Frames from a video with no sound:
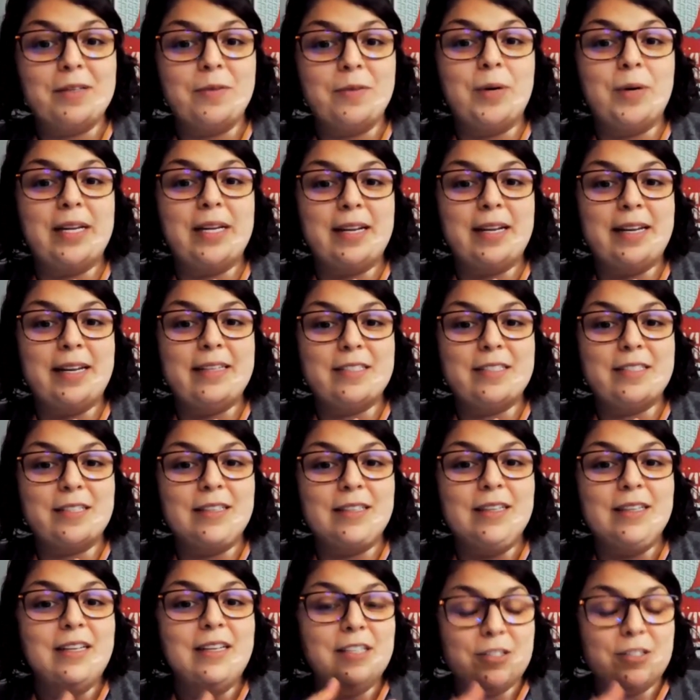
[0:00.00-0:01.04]
and we need
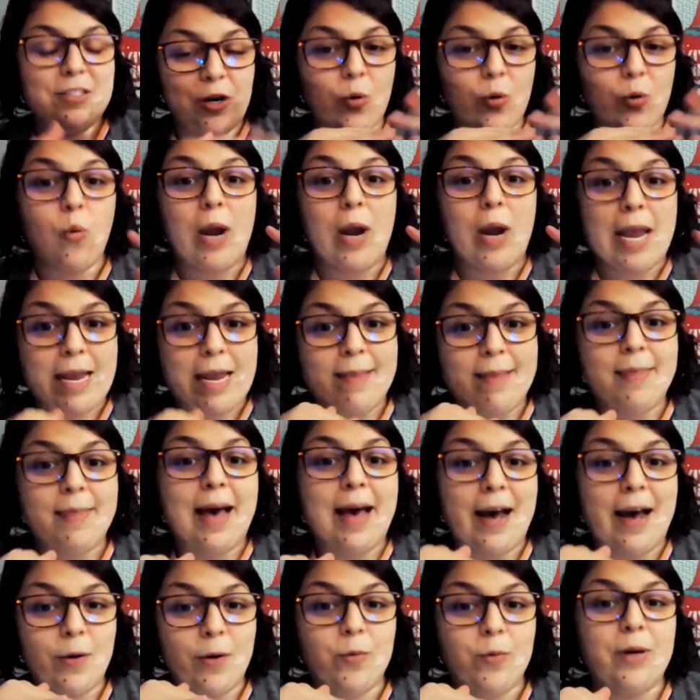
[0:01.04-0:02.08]
to start weighing
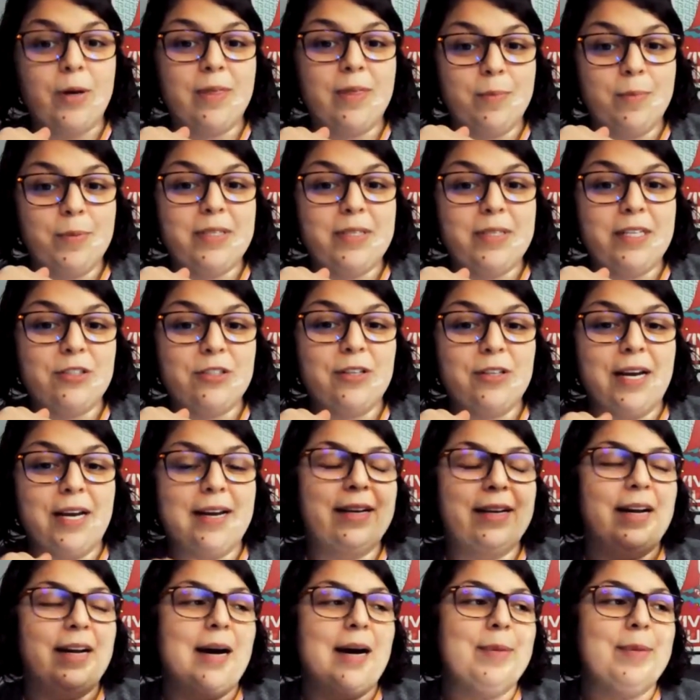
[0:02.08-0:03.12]
that with the potential
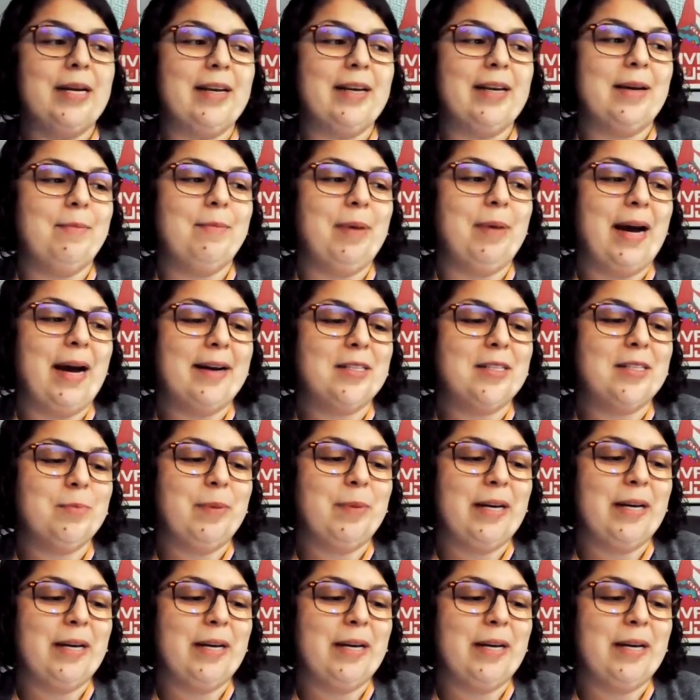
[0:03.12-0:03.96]
economic impacts.